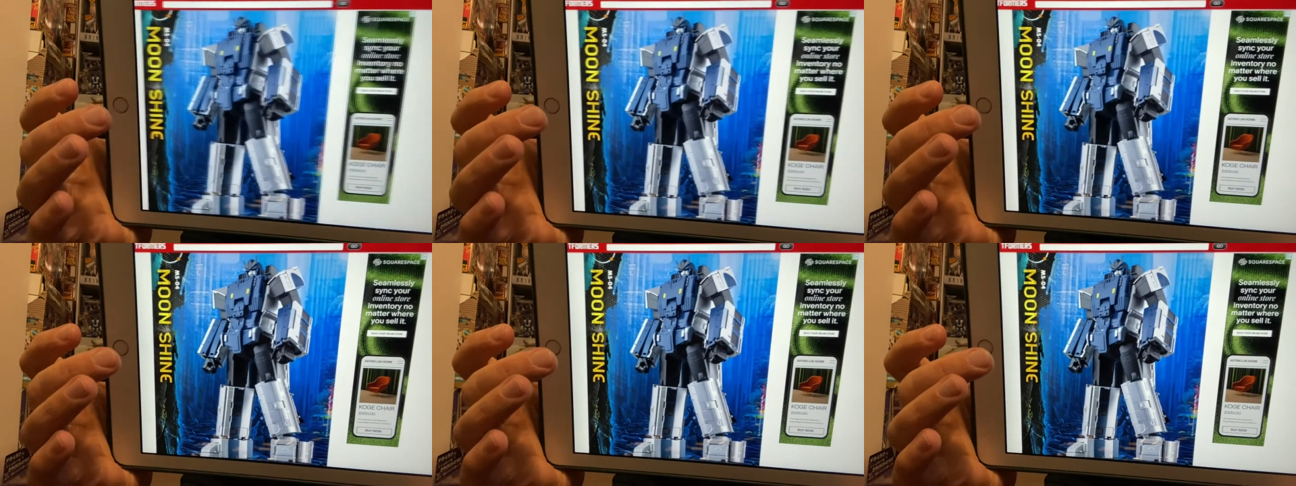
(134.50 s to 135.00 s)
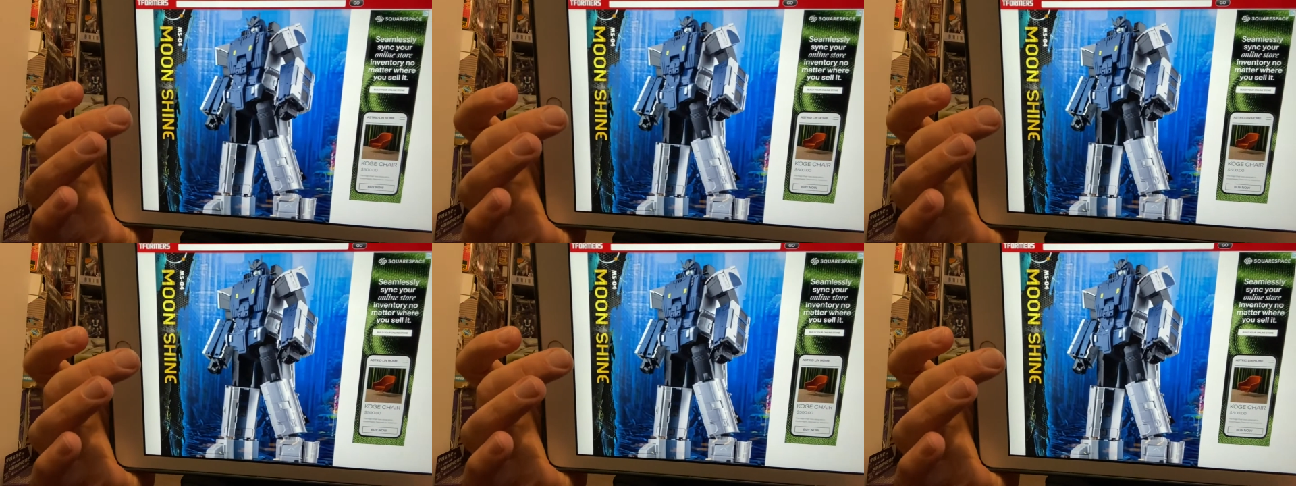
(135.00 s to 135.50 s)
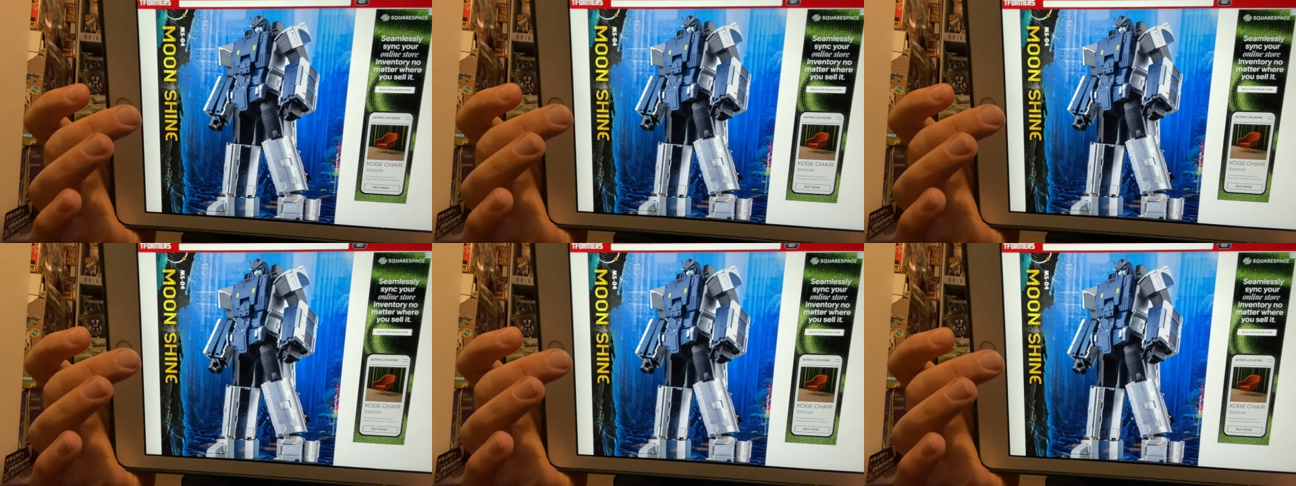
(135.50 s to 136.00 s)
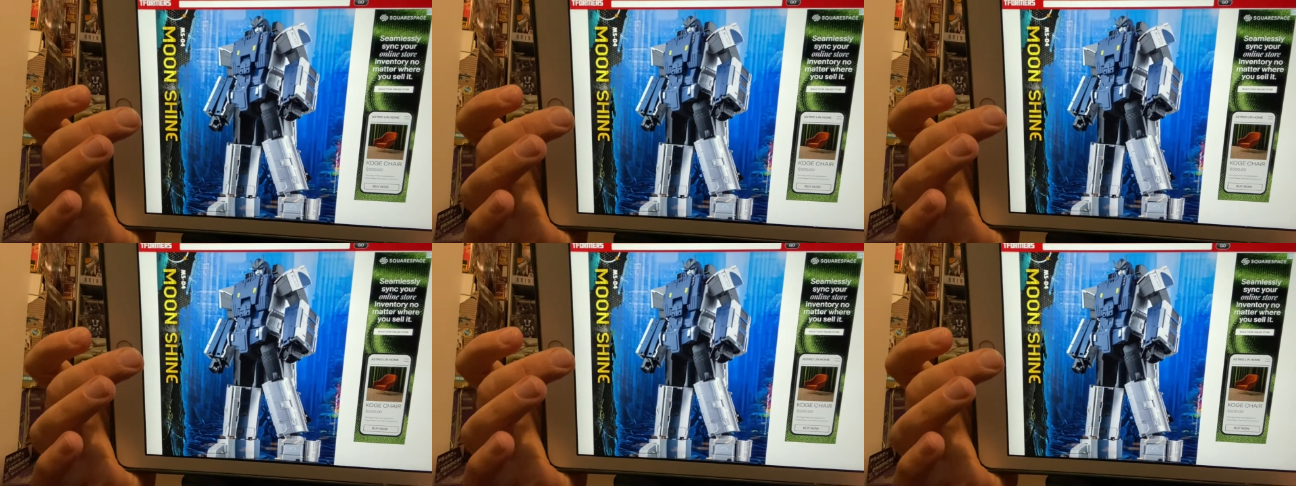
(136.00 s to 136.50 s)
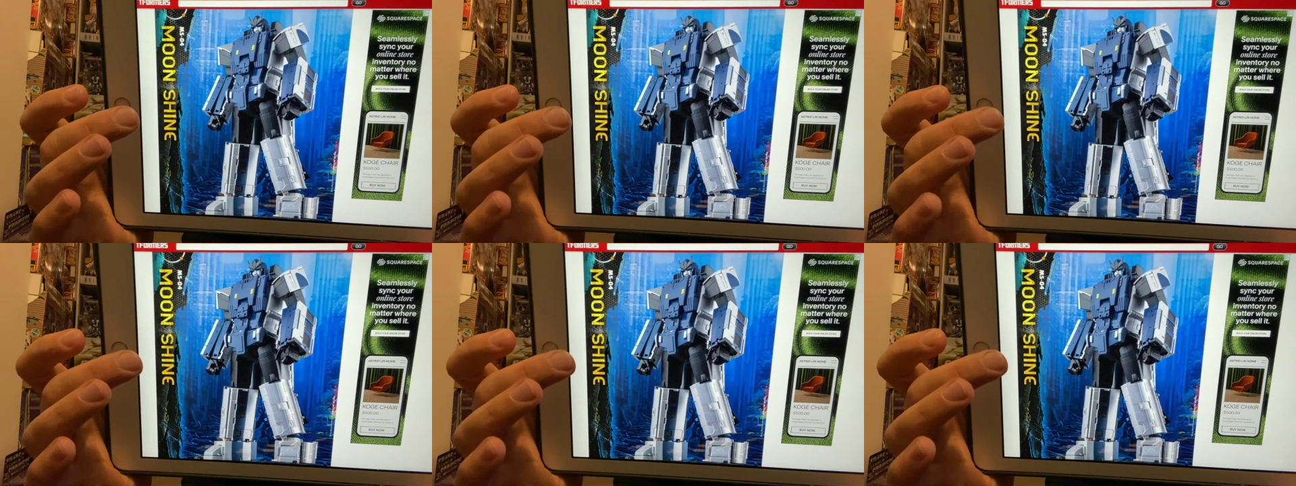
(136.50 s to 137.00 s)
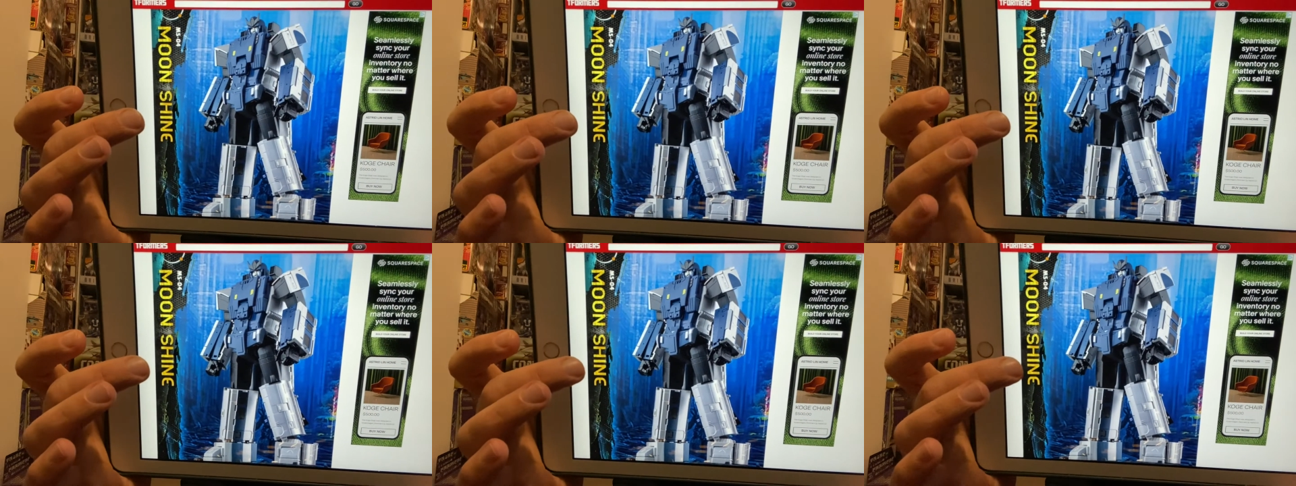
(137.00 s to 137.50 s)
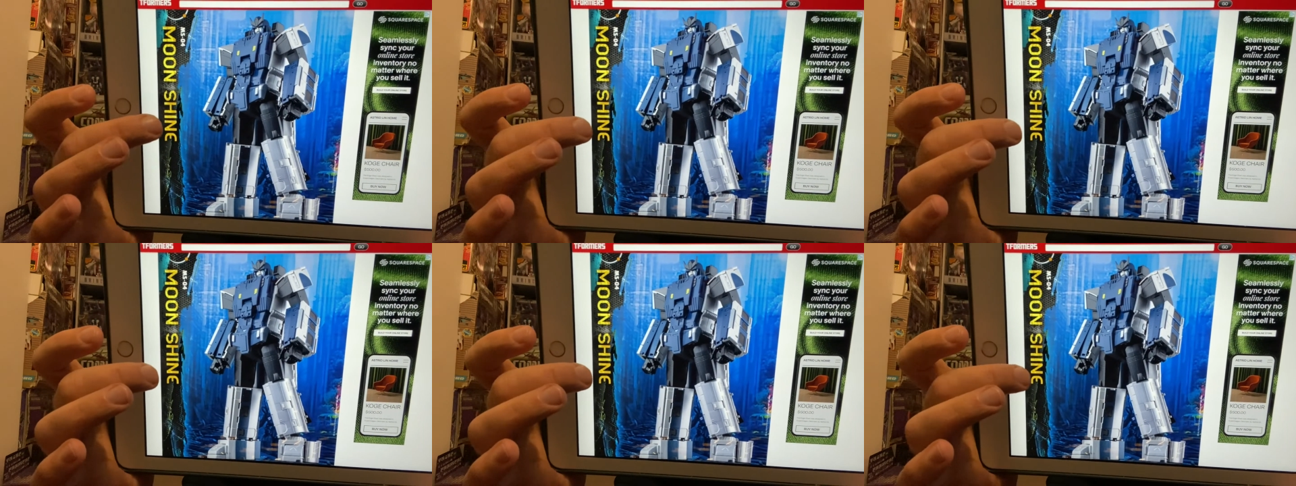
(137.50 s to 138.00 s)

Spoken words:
[unreadable: no face in view]